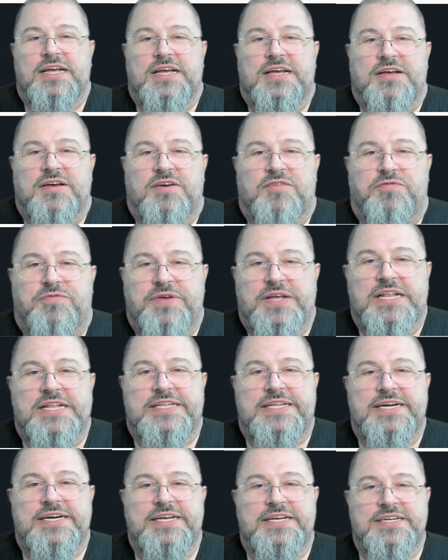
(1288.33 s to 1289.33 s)

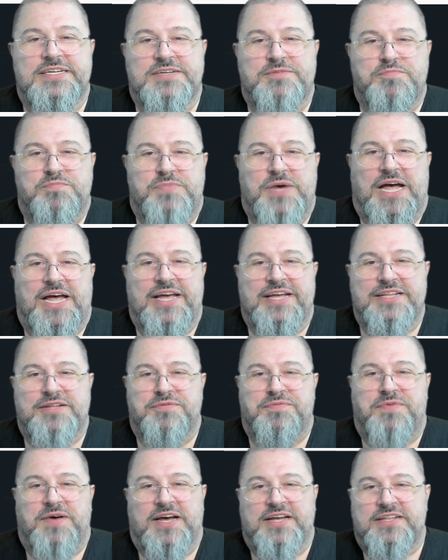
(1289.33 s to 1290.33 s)
Filtering by the
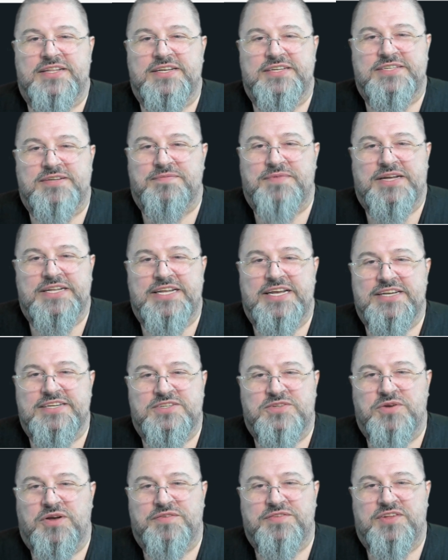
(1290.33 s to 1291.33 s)
fact that somebody has
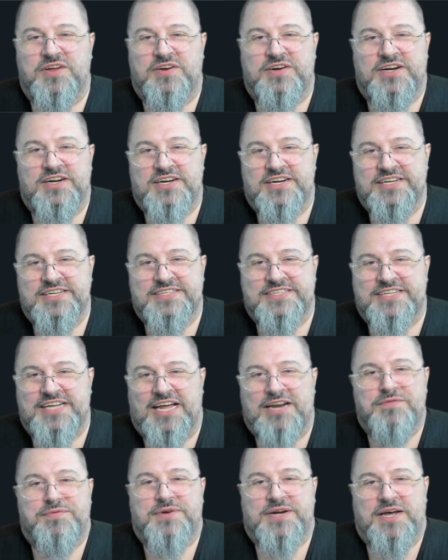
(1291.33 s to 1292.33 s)
to have done at least
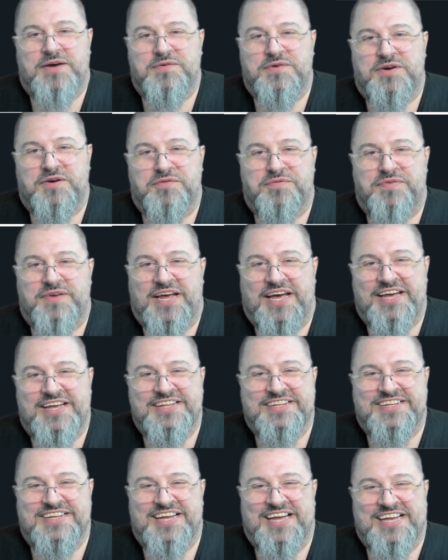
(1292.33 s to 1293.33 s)
half an hour of flight,
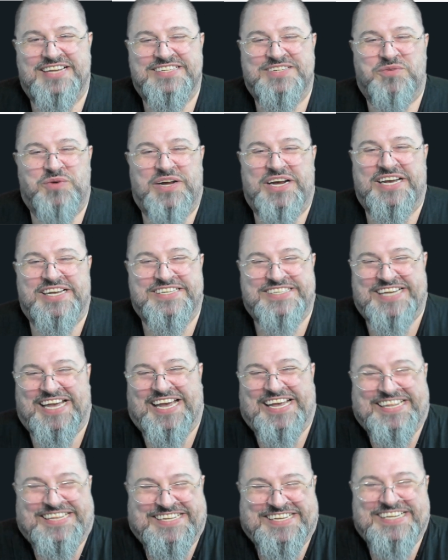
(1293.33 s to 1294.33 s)
has 1
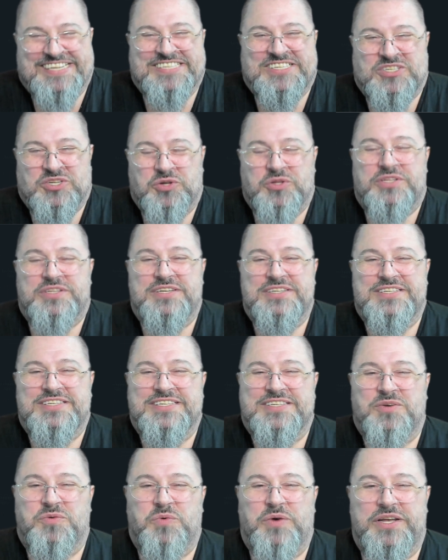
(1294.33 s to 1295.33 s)
asset, so this is
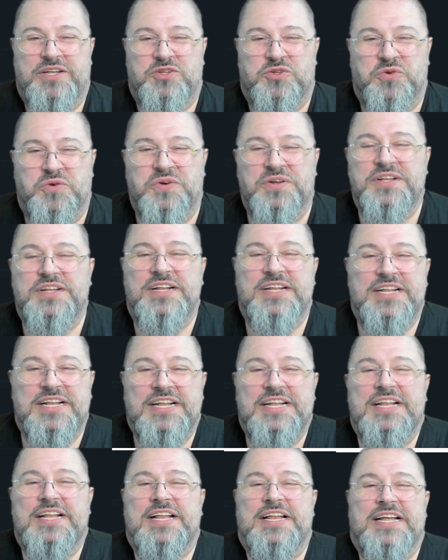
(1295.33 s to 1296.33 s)
a way to
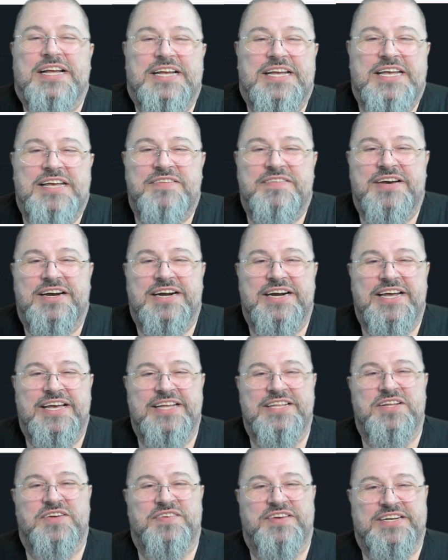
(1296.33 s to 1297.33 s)
give a grade
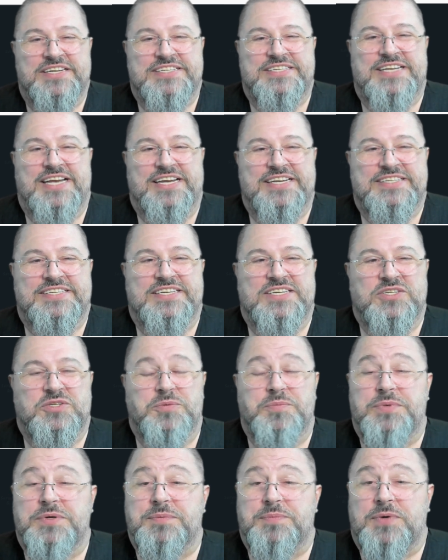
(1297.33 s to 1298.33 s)
of access to
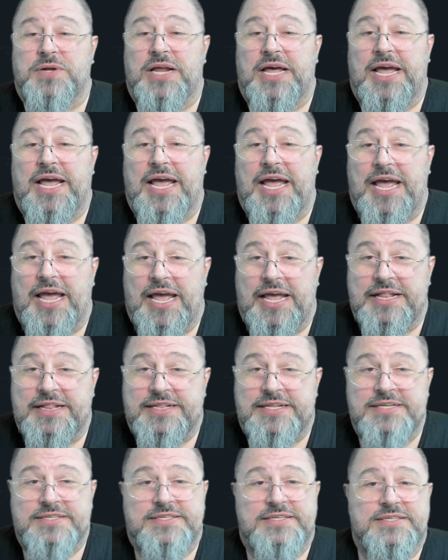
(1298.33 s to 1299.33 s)
people. And
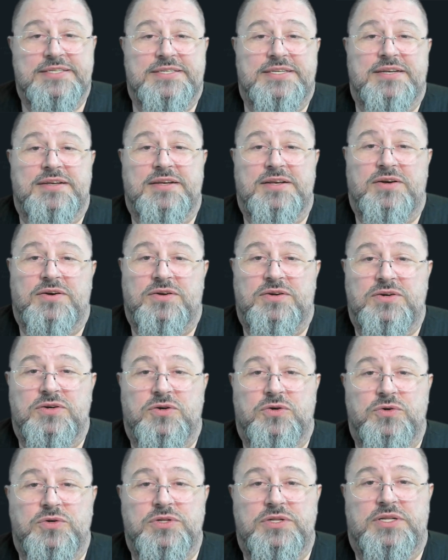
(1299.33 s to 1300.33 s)
this is all
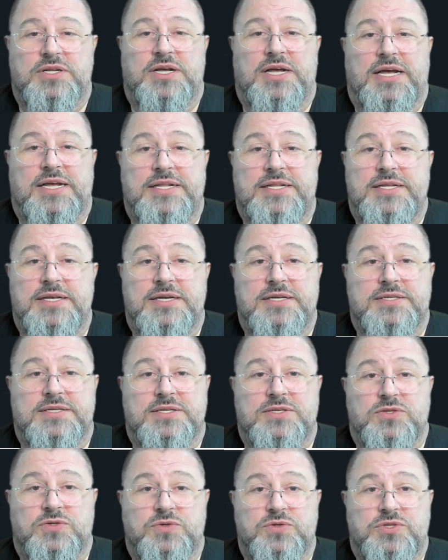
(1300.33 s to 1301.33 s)
good ideas and
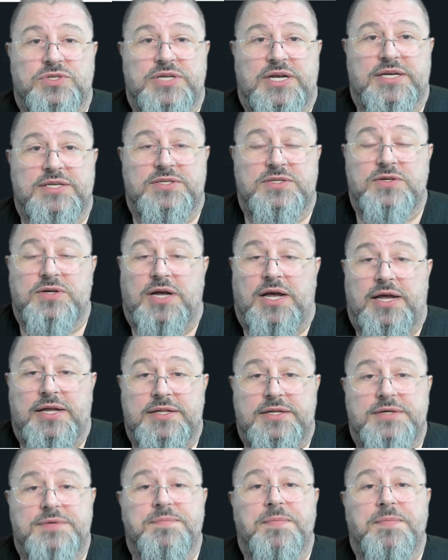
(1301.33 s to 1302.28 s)
suggestions either.